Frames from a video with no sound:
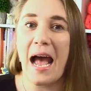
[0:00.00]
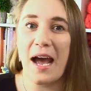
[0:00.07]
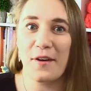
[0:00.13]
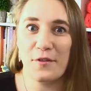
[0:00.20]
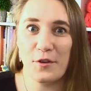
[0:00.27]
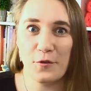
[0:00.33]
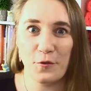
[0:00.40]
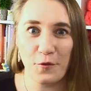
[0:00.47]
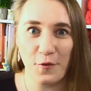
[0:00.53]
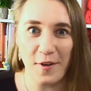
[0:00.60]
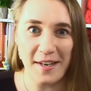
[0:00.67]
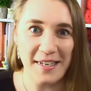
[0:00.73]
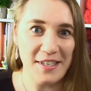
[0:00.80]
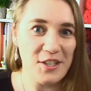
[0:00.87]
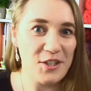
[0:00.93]
Have you
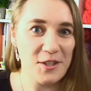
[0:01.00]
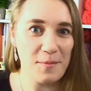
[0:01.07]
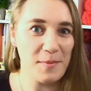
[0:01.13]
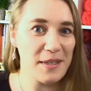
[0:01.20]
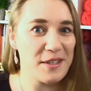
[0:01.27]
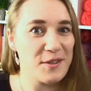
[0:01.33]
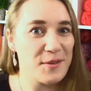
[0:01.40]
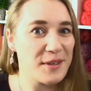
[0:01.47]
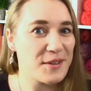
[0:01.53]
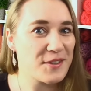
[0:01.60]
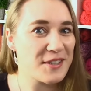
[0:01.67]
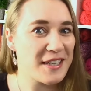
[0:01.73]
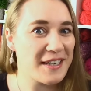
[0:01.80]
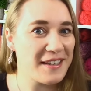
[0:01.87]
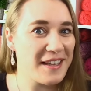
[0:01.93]
finished the mystery
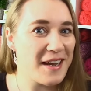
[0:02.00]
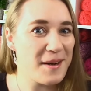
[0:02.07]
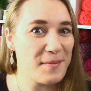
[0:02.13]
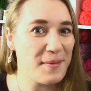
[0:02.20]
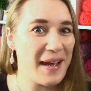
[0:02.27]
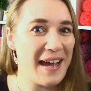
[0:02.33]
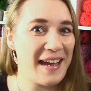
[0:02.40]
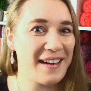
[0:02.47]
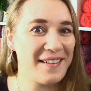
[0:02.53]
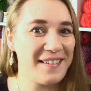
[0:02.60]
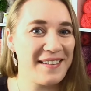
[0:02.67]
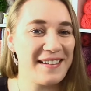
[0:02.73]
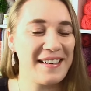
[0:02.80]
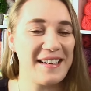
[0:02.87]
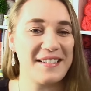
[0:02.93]
crochet along
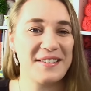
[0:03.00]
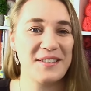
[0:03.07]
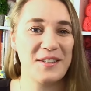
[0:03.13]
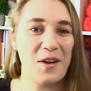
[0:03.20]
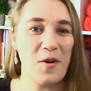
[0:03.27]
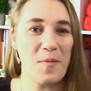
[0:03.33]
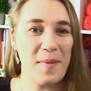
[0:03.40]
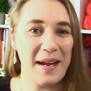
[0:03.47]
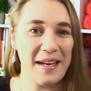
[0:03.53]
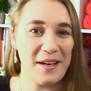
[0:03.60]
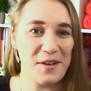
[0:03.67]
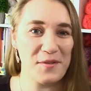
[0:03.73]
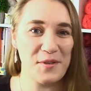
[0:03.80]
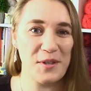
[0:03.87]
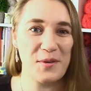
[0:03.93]
pattern? So
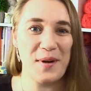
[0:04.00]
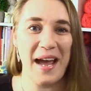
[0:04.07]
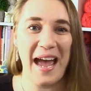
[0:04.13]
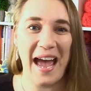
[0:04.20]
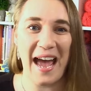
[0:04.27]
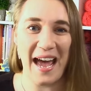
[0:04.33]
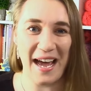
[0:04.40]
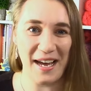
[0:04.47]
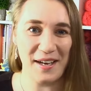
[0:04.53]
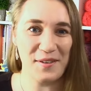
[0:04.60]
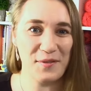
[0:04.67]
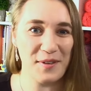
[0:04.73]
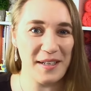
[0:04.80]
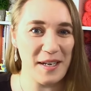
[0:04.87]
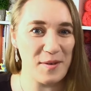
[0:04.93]
many of you
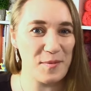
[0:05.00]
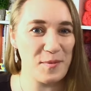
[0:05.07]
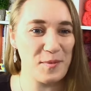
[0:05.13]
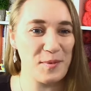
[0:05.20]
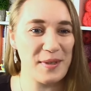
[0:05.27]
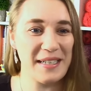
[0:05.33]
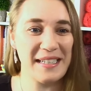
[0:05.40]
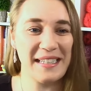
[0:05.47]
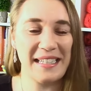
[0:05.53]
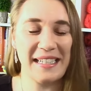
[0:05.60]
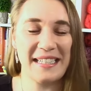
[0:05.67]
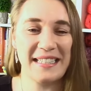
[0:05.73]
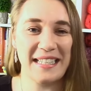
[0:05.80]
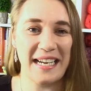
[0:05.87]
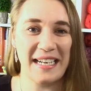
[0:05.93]
have, and I'm really
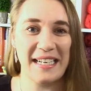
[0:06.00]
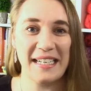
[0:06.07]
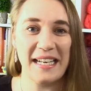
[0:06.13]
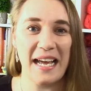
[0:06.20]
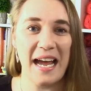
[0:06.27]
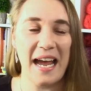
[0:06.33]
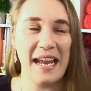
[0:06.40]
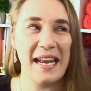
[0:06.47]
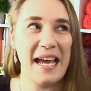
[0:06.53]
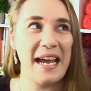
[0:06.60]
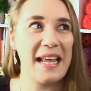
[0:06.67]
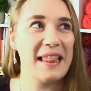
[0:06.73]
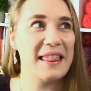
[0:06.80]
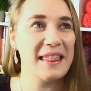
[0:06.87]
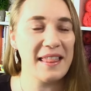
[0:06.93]
excited. And
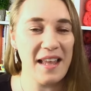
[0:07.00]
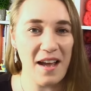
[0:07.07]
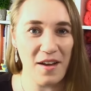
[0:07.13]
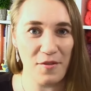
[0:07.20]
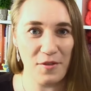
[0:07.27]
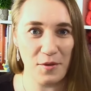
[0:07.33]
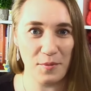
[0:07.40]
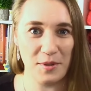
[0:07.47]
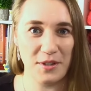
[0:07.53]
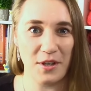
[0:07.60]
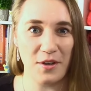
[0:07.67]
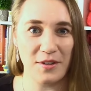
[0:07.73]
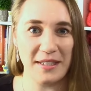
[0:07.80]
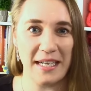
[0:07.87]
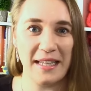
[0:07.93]
I love the
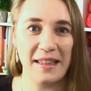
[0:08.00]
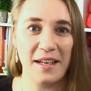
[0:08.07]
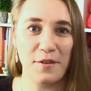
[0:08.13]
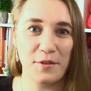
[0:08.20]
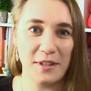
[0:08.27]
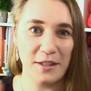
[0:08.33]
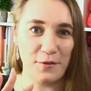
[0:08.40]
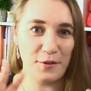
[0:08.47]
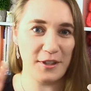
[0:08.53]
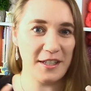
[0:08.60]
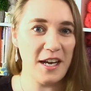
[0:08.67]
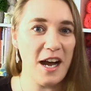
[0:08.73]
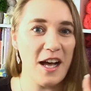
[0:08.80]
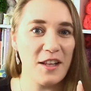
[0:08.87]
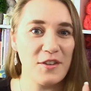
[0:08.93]
results. I love the different
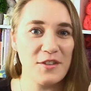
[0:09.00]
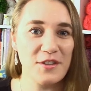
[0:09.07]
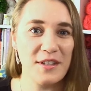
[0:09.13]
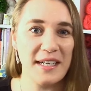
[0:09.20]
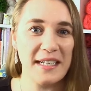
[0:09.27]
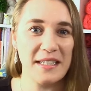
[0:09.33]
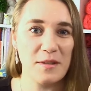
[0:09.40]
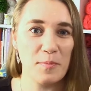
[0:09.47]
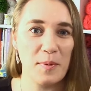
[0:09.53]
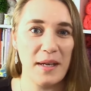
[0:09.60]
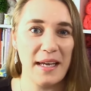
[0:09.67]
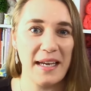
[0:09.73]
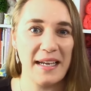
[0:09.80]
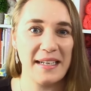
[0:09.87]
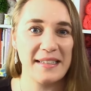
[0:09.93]
colors you guys
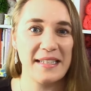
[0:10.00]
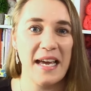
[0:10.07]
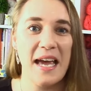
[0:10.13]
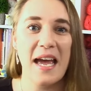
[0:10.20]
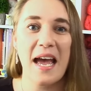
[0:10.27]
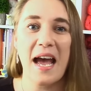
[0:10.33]
picked.